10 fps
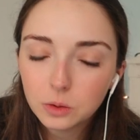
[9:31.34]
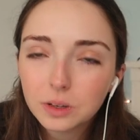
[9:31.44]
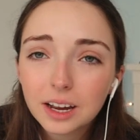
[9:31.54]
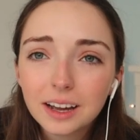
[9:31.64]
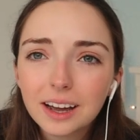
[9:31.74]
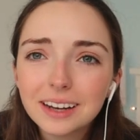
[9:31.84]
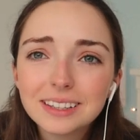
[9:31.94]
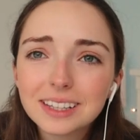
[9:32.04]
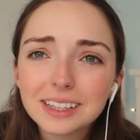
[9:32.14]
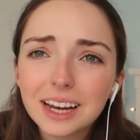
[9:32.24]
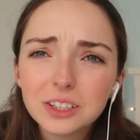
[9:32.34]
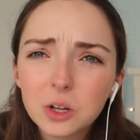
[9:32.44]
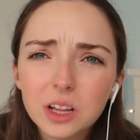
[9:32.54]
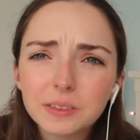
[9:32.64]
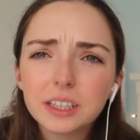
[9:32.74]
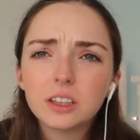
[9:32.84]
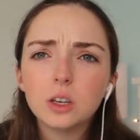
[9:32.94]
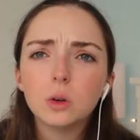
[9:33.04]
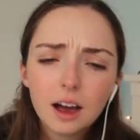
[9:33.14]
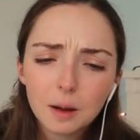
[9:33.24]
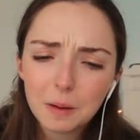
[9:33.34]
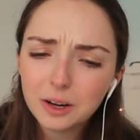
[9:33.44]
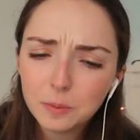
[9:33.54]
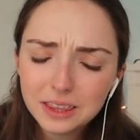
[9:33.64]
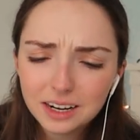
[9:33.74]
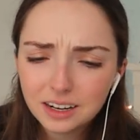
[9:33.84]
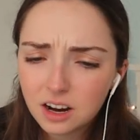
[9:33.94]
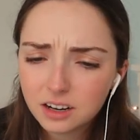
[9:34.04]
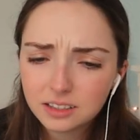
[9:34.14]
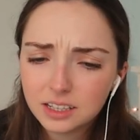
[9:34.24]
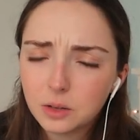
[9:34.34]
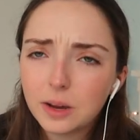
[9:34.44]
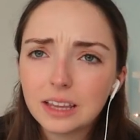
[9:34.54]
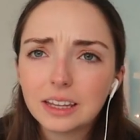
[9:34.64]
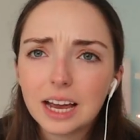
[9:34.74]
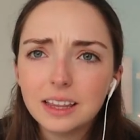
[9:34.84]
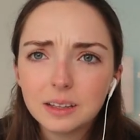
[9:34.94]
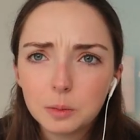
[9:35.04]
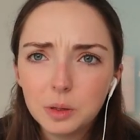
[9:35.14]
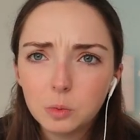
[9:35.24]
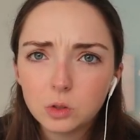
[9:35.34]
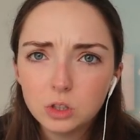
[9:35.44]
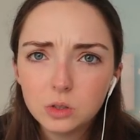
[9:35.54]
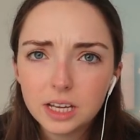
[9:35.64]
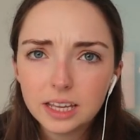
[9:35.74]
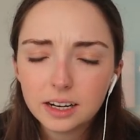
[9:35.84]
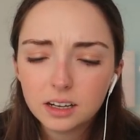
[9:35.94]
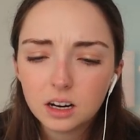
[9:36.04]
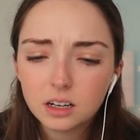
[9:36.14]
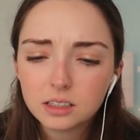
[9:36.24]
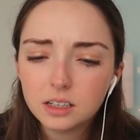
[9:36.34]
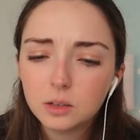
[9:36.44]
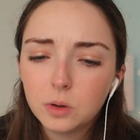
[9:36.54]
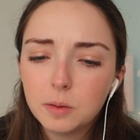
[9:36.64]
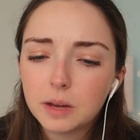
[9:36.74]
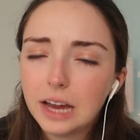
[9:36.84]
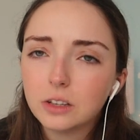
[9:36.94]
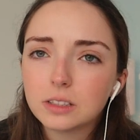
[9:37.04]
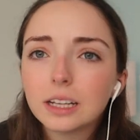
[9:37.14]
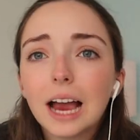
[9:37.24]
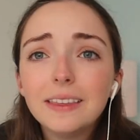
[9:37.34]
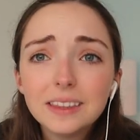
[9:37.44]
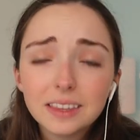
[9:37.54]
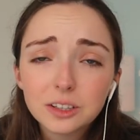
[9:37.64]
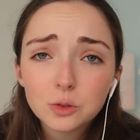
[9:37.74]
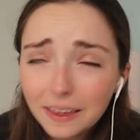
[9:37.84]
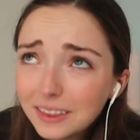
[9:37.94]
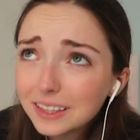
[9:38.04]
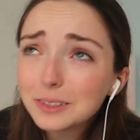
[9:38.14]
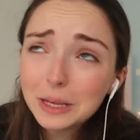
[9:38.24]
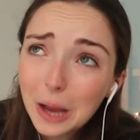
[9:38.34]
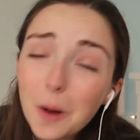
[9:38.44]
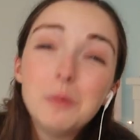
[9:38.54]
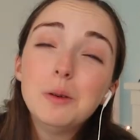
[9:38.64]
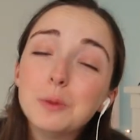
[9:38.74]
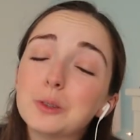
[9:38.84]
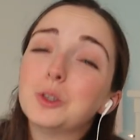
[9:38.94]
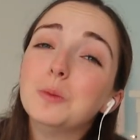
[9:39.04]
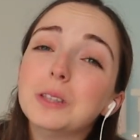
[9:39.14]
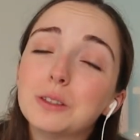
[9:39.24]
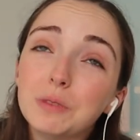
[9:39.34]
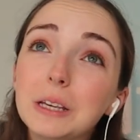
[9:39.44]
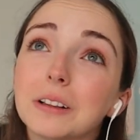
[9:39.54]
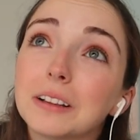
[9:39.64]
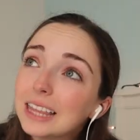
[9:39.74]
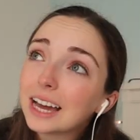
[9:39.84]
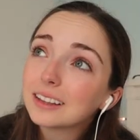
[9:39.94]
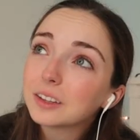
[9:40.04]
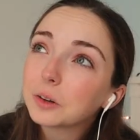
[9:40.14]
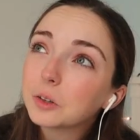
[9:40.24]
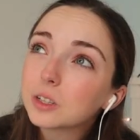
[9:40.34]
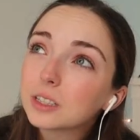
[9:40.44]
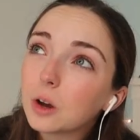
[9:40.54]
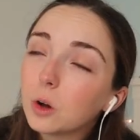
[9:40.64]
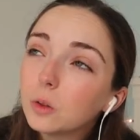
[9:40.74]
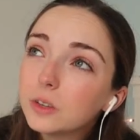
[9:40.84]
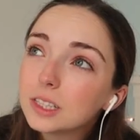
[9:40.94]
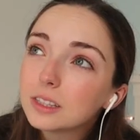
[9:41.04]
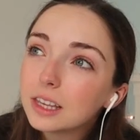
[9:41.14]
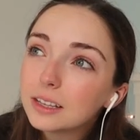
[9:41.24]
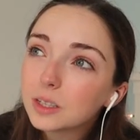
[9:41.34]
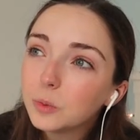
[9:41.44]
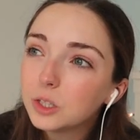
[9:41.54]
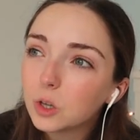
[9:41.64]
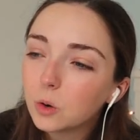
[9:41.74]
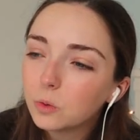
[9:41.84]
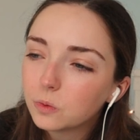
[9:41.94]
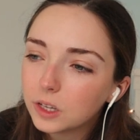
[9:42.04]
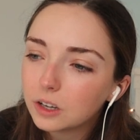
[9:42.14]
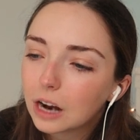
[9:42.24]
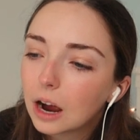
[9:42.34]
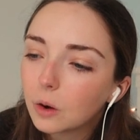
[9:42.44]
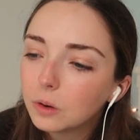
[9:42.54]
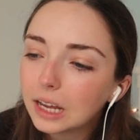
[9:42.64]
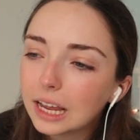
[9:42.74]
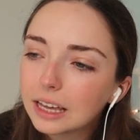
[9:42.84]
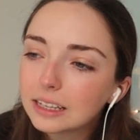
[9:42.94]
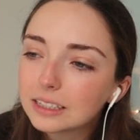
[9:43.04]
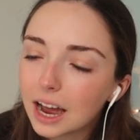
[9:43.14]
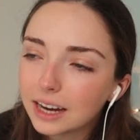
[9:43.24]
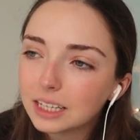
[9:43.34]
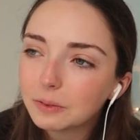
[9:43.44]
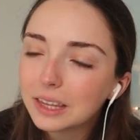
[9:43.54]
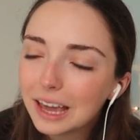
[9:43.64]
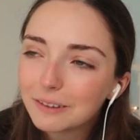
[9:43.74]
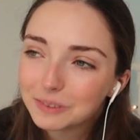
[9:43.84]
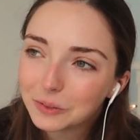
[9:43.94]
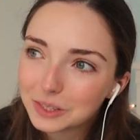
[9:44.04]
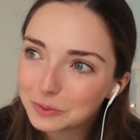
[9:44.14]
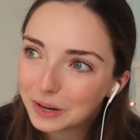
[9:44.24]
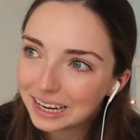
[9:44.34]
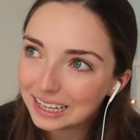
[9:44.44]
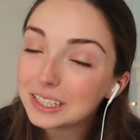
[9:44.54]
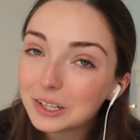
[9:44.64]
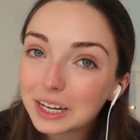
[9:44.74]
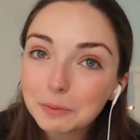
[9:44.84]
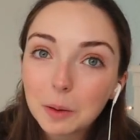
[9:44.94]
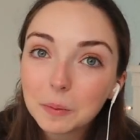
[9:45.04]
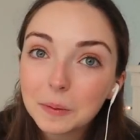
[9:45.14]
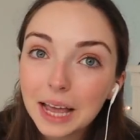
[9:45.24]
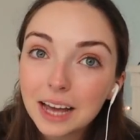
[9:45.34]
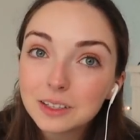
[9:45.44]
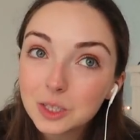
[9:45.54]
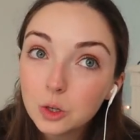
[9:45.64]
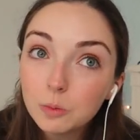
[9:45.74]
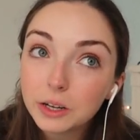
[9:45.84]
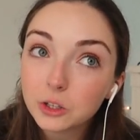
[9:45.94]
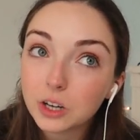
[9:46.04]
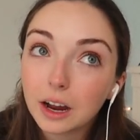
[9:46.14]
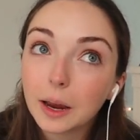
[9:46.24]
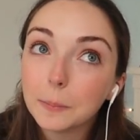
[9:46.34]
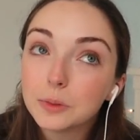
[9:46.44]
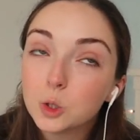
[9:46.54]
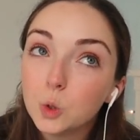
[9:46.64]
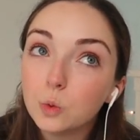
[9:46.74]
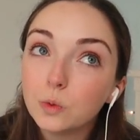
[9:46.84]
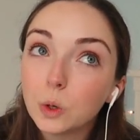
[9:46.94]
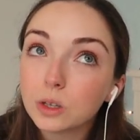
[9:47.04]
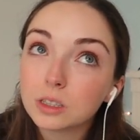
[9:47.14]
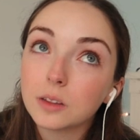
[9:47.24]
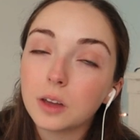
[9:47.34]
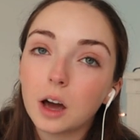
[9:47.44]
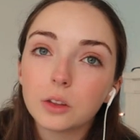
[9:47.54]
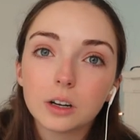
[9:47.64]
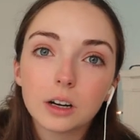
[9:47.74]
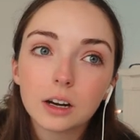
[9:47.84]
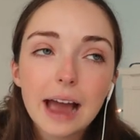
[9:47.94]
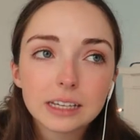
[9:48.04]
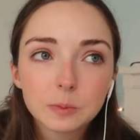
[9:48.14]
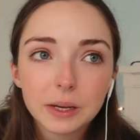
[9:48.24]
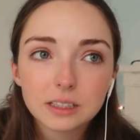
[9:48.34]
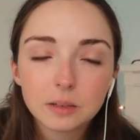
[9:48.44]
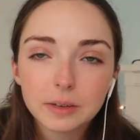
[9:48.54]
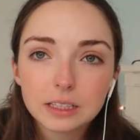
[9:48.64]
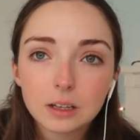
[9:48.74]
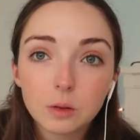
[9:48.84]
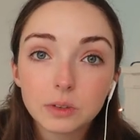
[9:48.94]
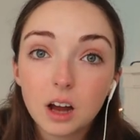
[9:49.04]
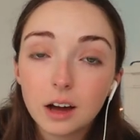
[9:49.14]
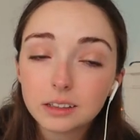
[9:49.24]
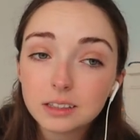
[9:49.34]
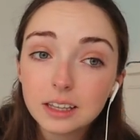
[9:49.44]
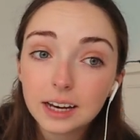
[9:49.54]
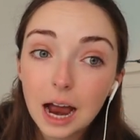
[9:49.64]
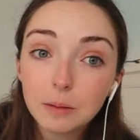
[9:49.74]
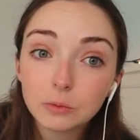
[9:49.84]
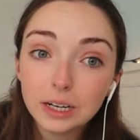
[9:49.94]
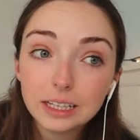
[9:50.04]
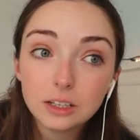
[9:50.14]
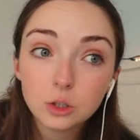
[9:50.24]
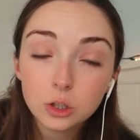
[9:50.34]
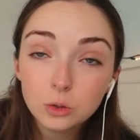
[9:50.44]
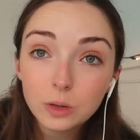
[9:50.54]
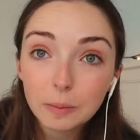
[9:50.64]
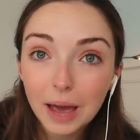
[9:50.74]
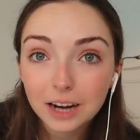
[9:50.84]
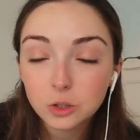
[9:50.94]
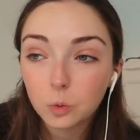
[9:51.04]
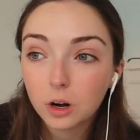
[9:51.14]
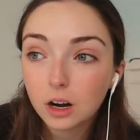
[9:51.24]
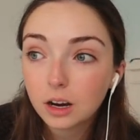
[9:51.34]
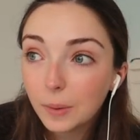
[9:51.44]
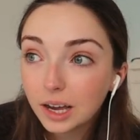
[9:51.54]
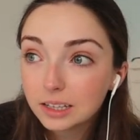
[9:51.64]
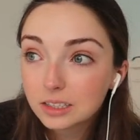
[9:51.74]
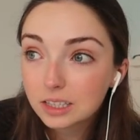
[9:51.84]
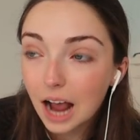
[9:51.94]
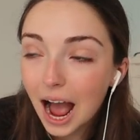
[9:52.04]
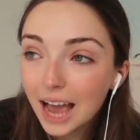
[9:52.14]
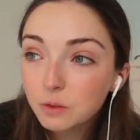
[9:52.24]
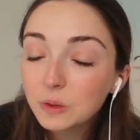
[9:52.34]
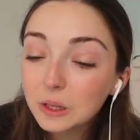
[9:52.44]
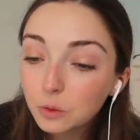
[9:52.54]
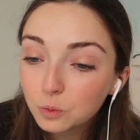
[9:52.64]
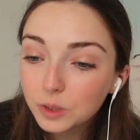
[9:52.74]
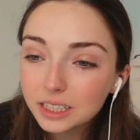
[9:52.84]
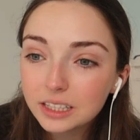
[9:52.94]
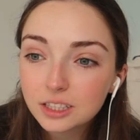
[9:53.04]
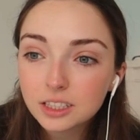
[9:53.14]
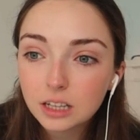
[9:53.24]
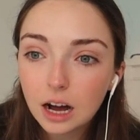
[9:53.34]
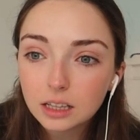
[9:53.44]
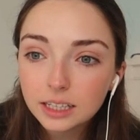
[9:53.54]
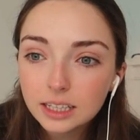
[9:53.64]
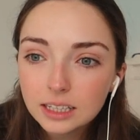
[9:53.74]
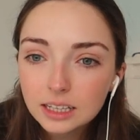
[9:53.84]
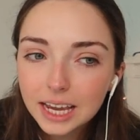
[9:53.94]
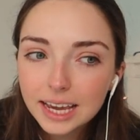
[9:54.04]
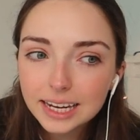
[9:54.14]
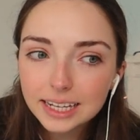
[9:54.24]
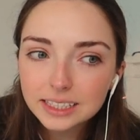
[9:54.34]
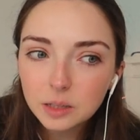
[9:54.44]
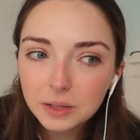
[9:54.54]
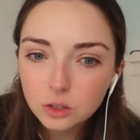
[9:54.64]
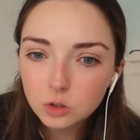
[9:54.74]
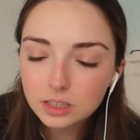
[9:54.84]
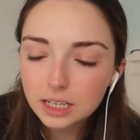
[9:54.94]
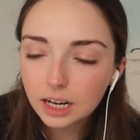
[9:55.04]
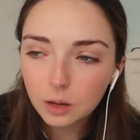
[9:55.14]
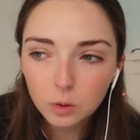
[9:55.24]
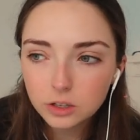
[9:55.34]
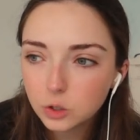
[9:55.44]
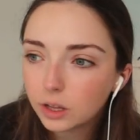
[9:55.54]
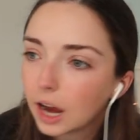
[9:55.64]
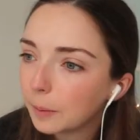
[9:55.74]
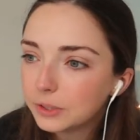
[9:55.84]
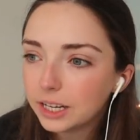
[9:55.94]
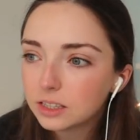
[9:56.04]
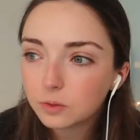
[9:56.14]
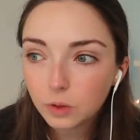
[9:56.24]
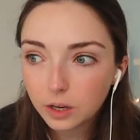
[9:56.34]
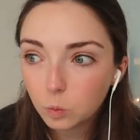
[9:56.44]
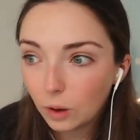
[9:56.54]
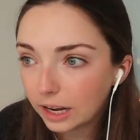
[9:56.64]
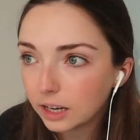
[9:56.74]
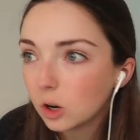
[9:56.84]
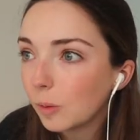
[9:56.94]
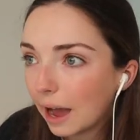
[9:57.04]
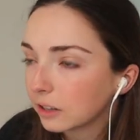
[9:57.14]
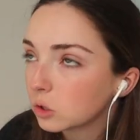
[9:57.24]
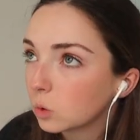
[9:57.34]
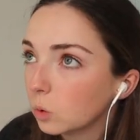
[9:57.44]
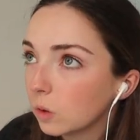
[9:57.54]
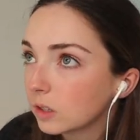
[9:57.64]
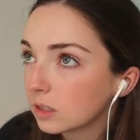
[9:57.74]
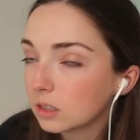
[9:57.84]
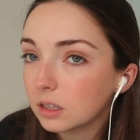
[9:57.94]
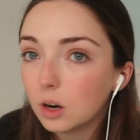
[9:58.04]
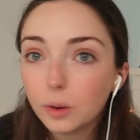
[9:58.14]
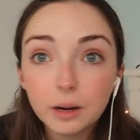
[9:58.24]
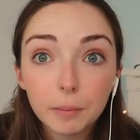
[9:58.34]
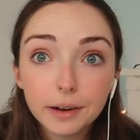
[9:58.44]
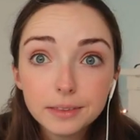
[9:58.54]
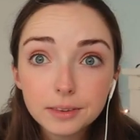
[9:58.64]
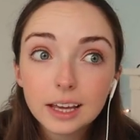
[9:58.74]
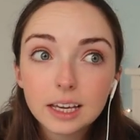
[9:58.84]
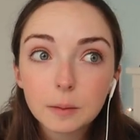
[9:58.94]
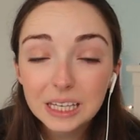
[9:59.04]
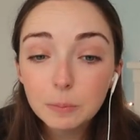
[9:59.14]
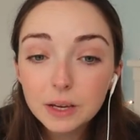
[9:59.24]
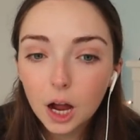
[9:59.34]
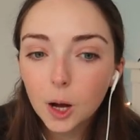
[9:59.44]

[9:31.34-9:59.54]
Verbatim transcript: cute. I just I just call everything cute. Um, I don't mean that in a condescending way. Like I think that people do say it in a condescending way, but I just like, I think that it's, I think that's like how, how most humans feel. That there are just like all all of these things that we don't figure out, and I definitely have felt this way. This year I probably had too much time to focus on the other aspects of myself, and honestly, like, I'm ready to get back to work, but I feel really solid, and it's gonna be interesting, and I wanna do like updates of like when I go back to school this, you know, in a month, like keeping